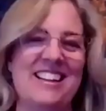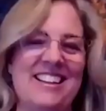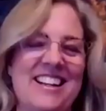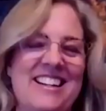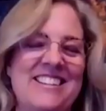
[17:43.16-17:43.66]

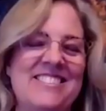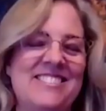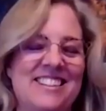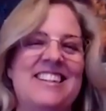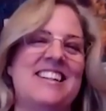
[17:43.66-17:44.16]
right. They
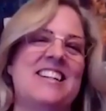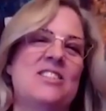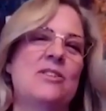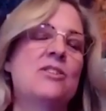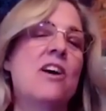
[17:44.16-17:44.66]
do.
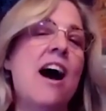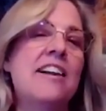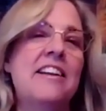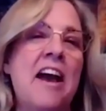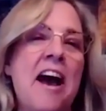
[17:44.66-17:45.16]
So
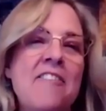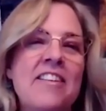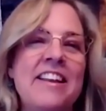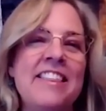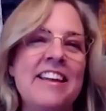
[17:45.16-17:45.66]
Scott, do you
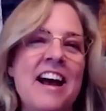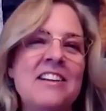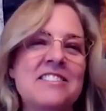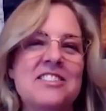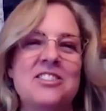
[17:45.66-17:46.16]
have anything
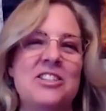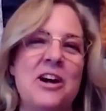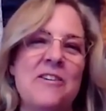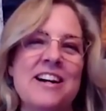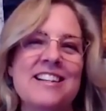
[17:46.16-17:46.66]
else to
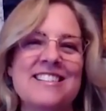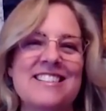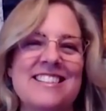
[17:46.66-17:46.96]
show us?